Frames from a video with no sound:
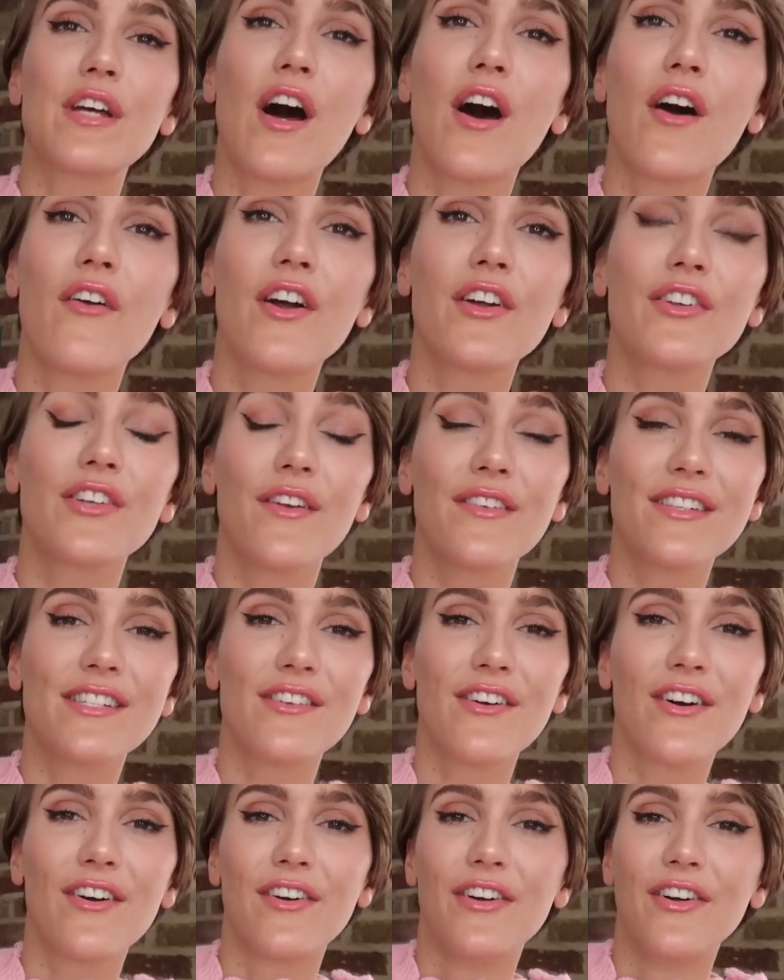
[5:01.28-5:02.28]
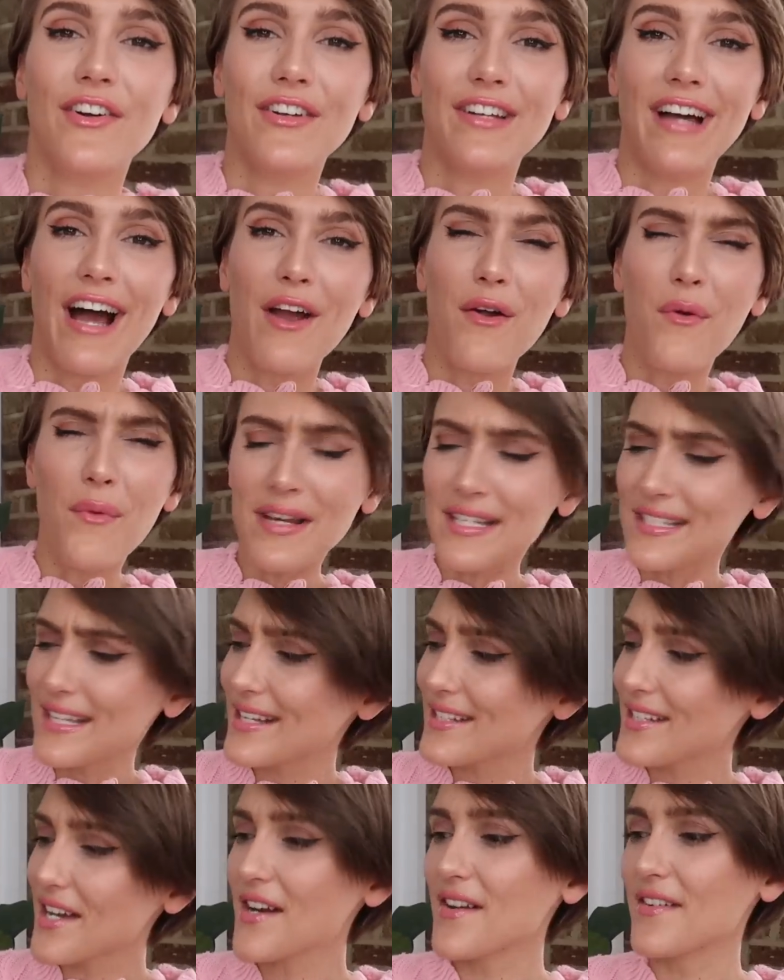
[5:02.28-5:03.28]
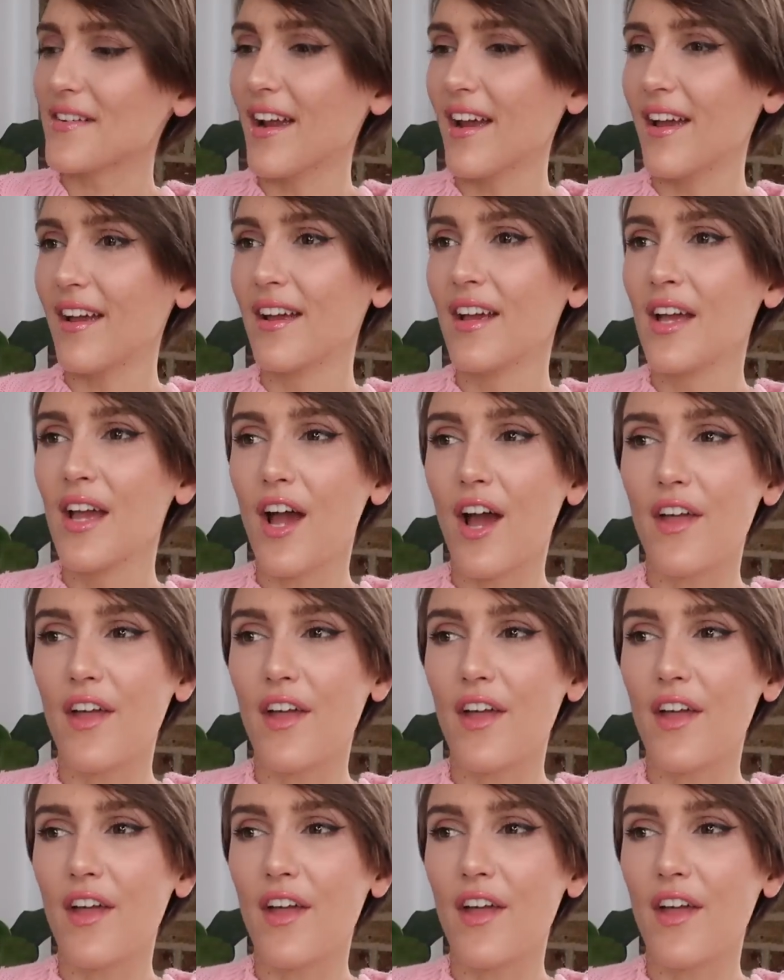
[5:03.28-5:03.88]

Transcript: Zara. No, it's not. I always say Zara.